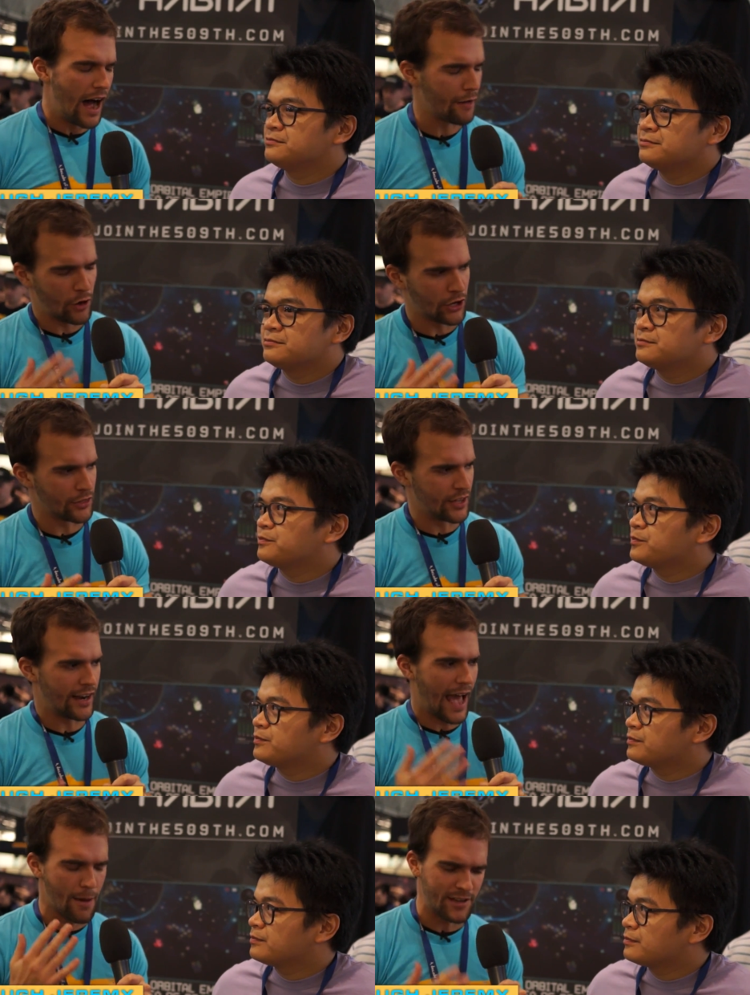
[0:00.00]
Speaker 1: I've heard
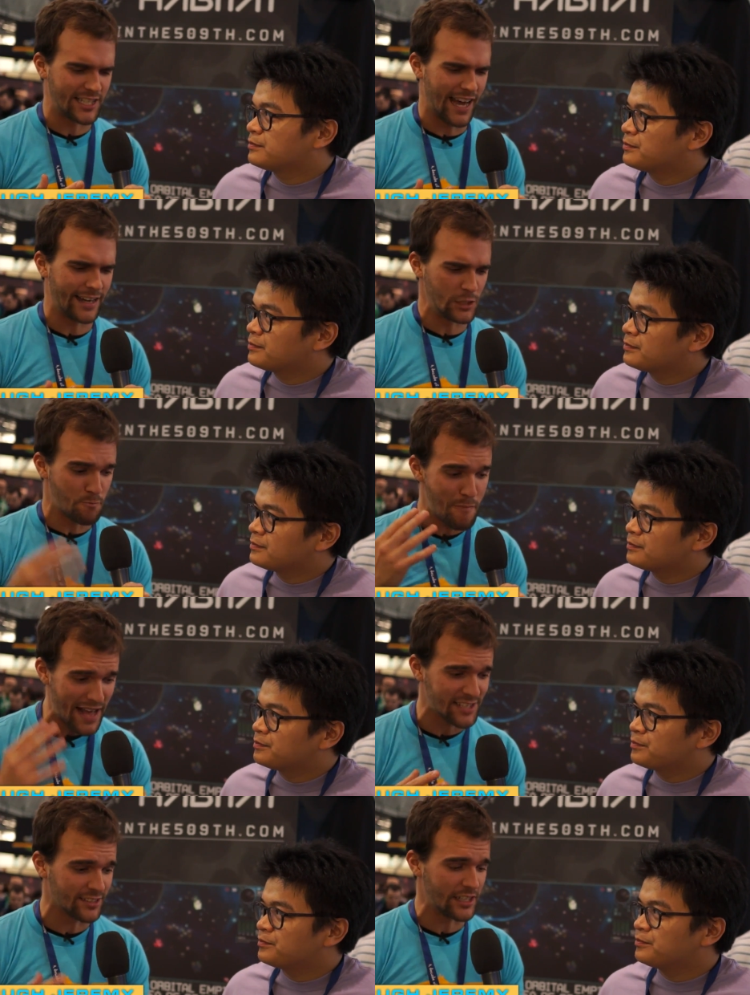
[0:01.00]
that Habitat is
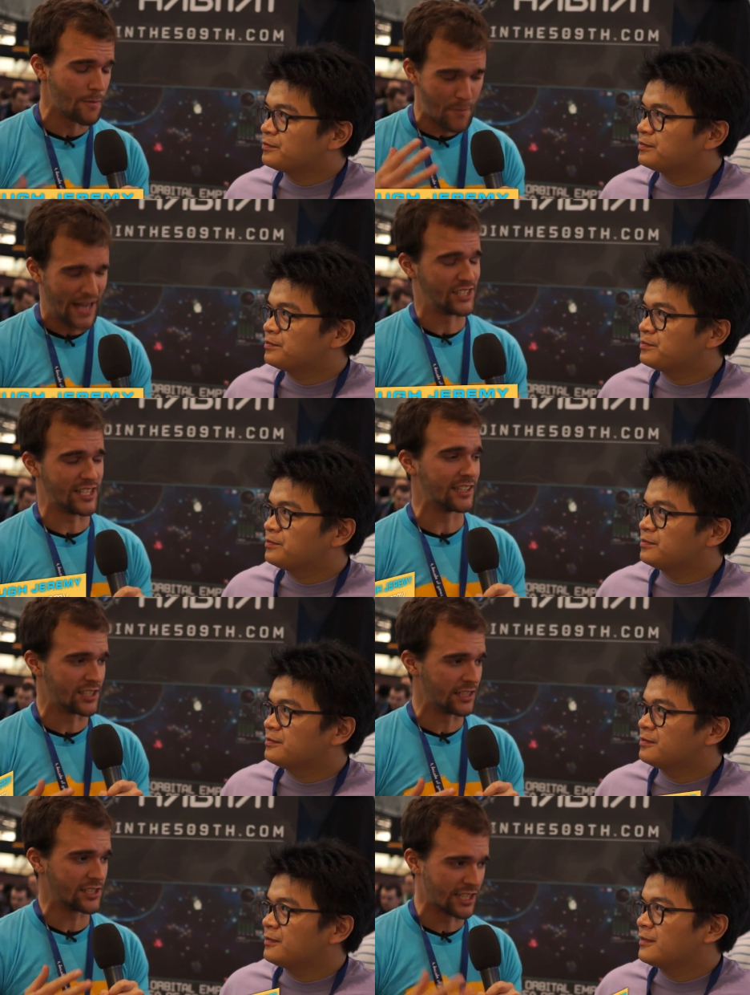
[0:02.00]
basically the best
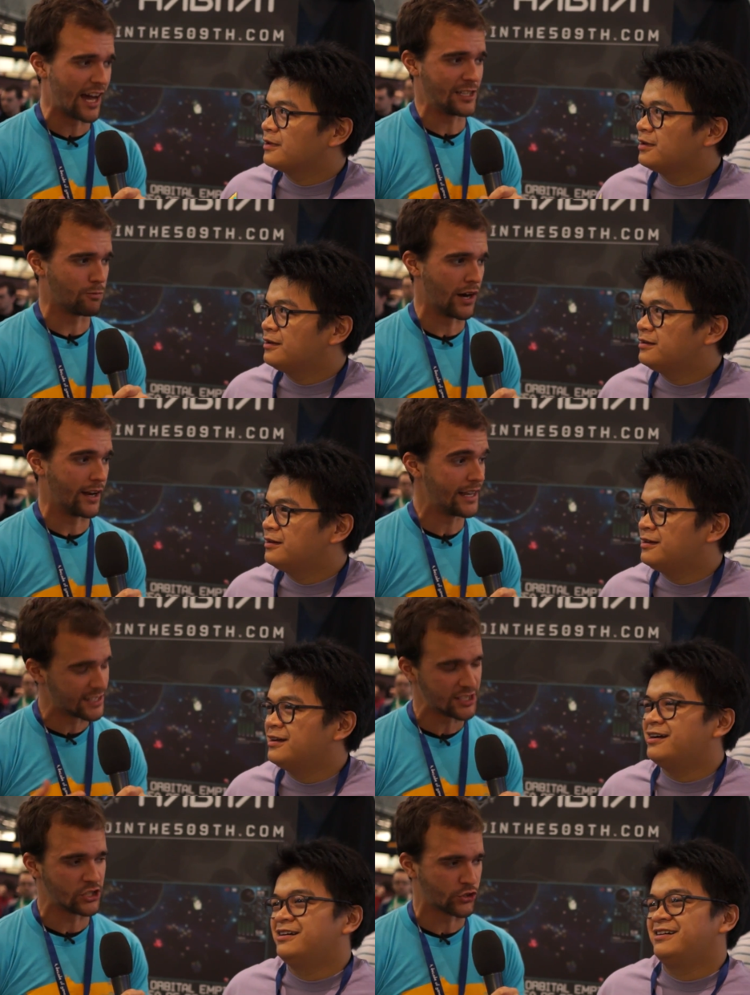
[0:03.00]
thing since sliced bread.
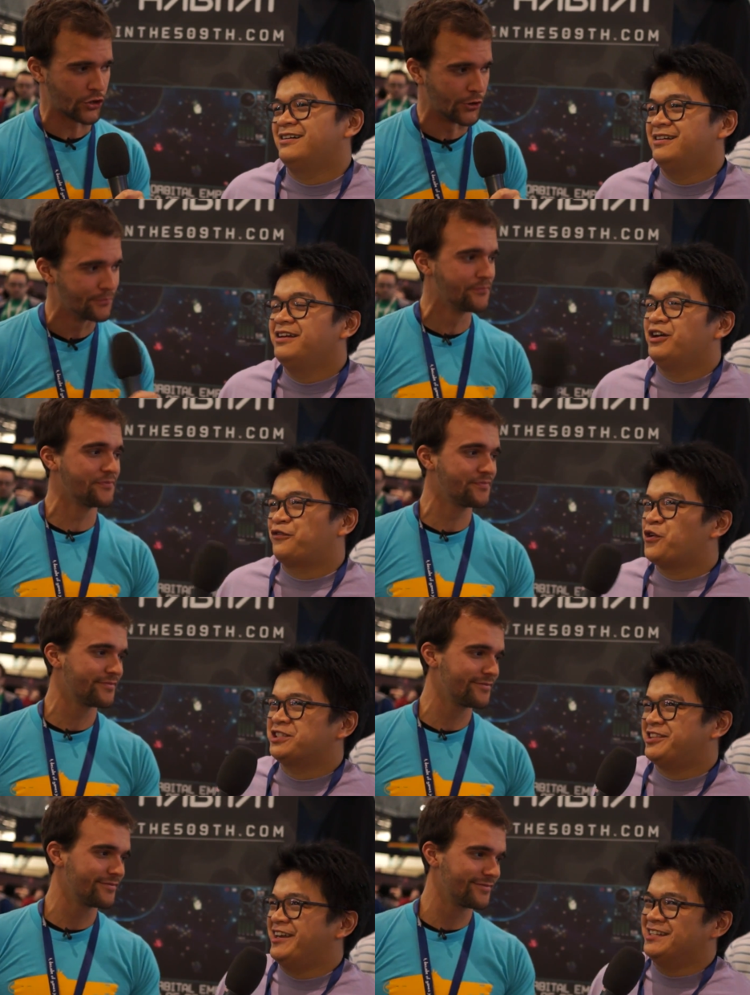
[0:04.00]
Is this true?
Speaker 2: Of
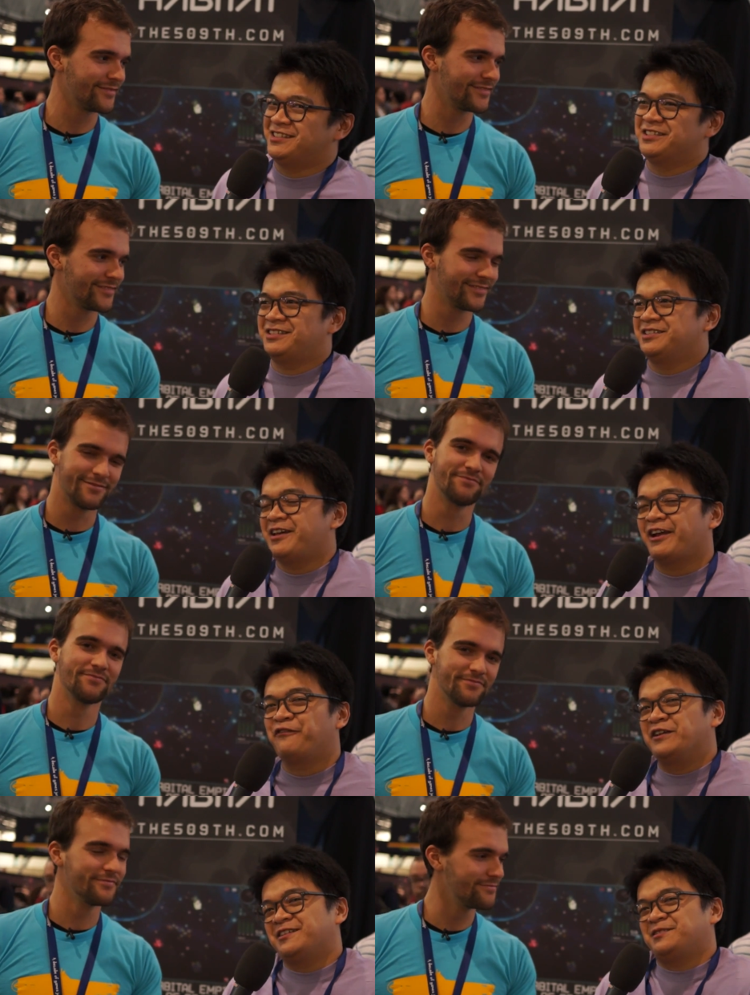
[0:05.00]
course it is. It's, it's
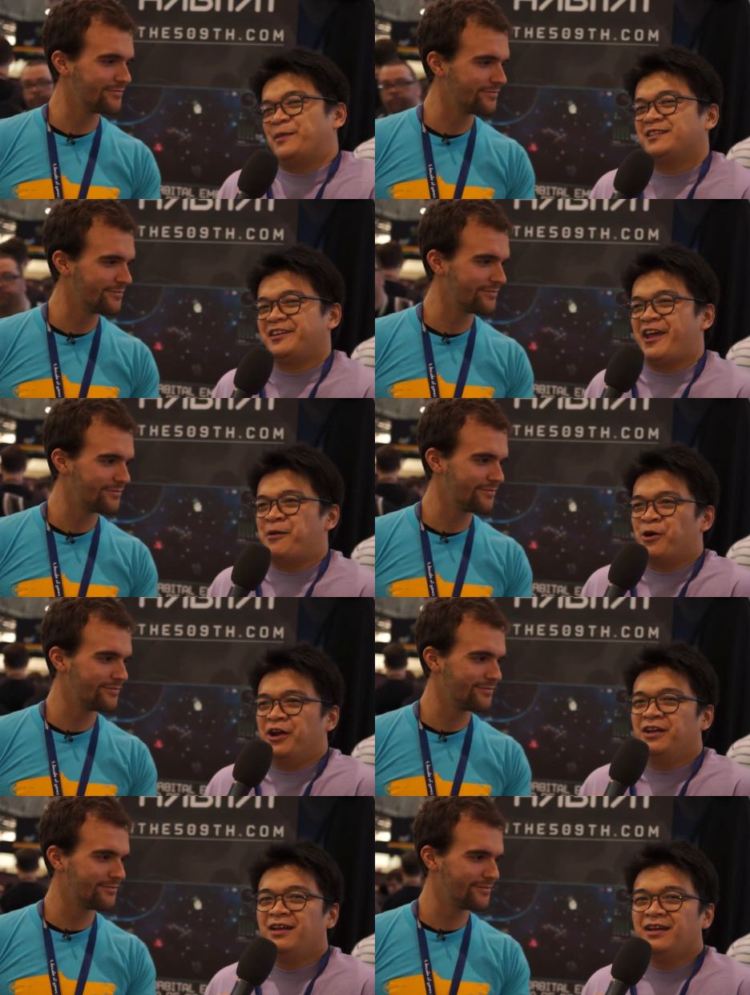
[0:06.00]
like a physics-based game
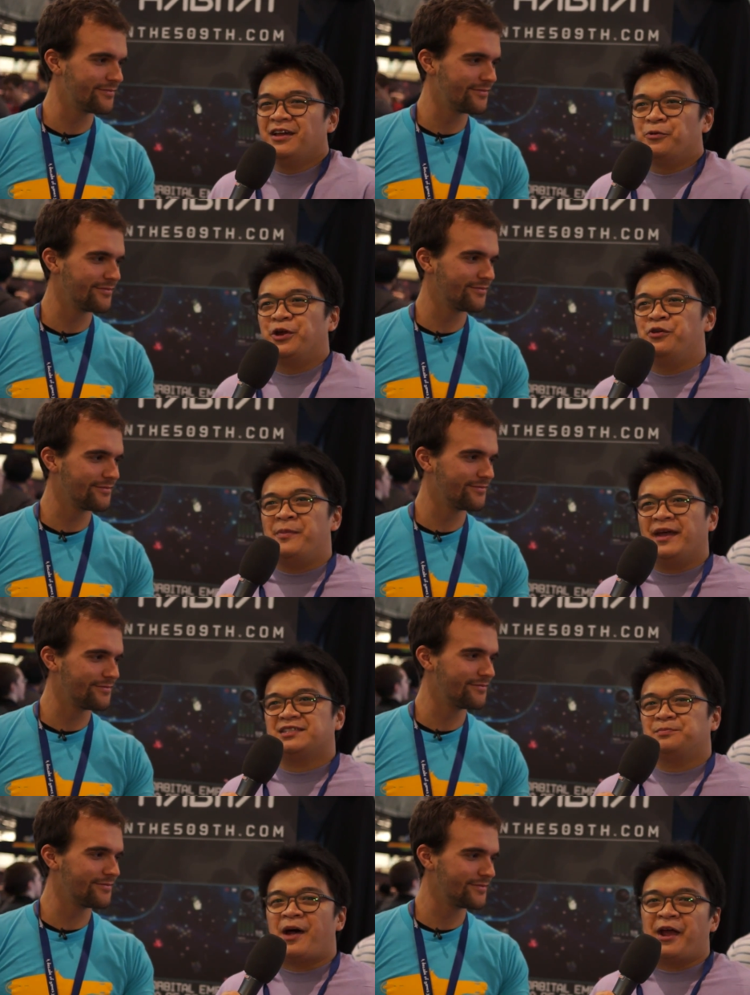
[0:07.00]
where, where you
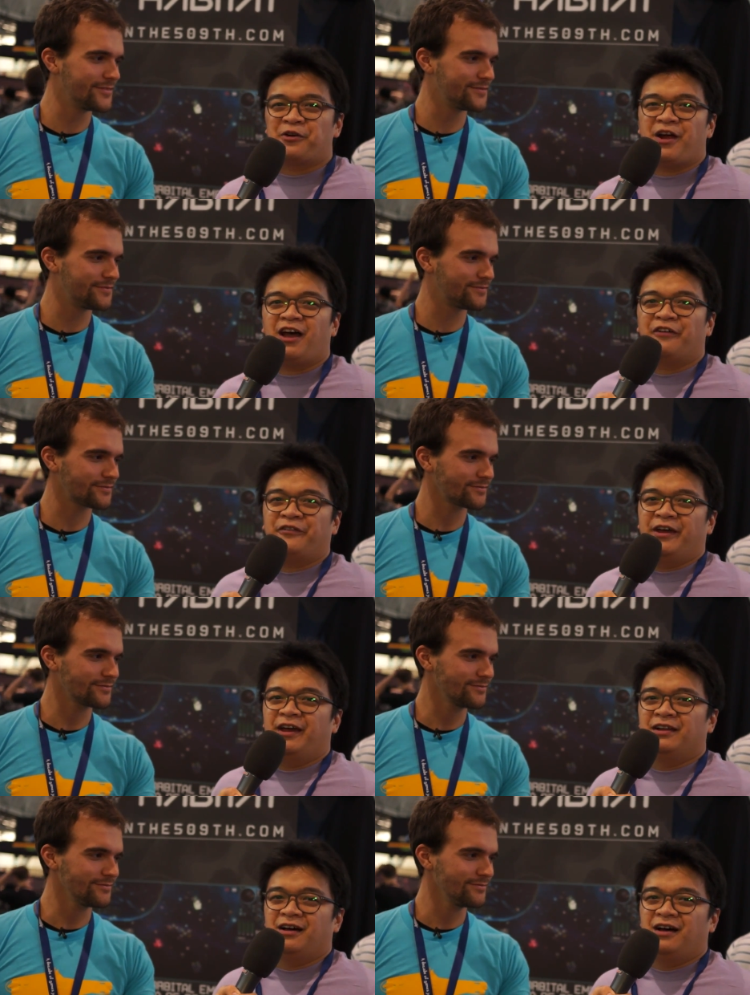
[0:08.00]
mix Minecraft
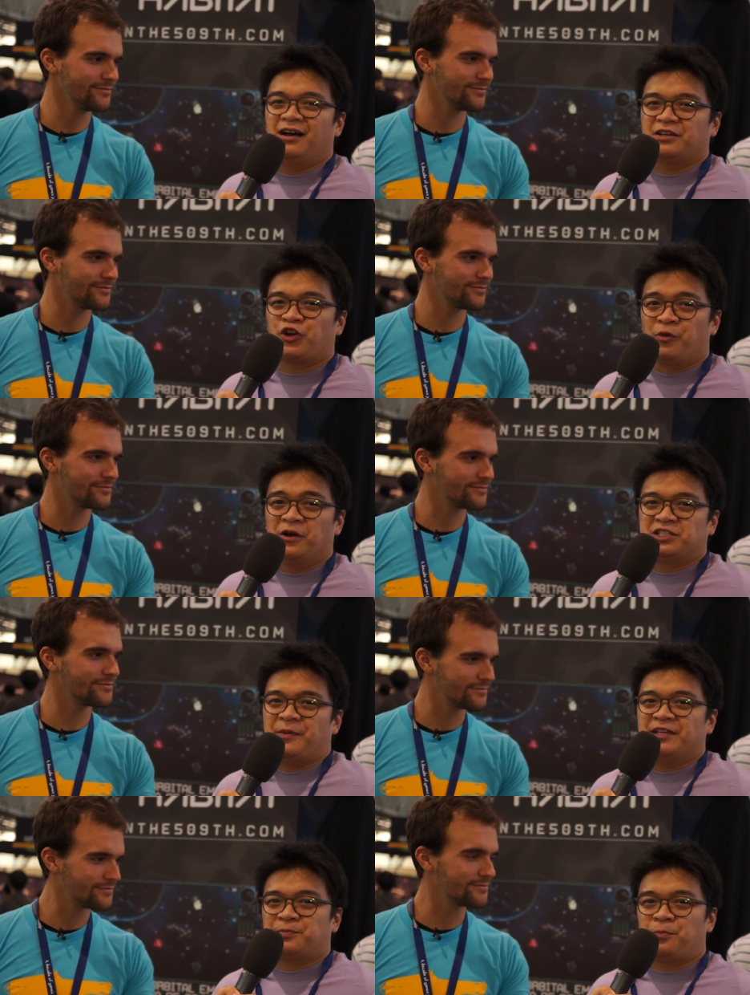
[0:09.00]
and uh, Kerbal Space